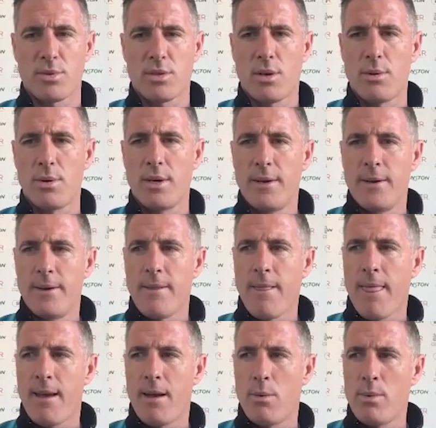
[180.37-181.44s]
So
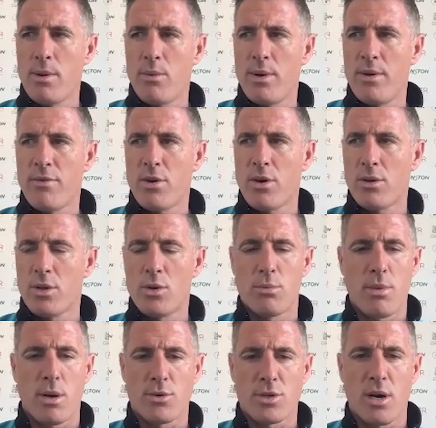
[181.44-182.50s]
we've got the utmost